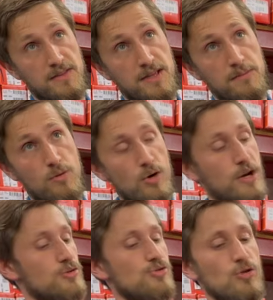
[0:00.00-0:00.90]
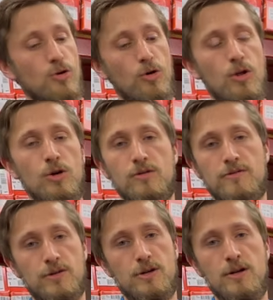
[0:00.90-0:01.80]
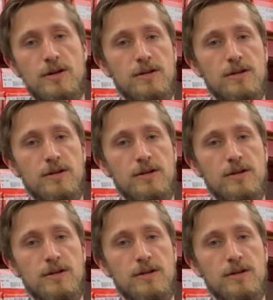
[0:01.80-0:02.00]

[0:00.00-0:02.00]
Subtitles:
then more control over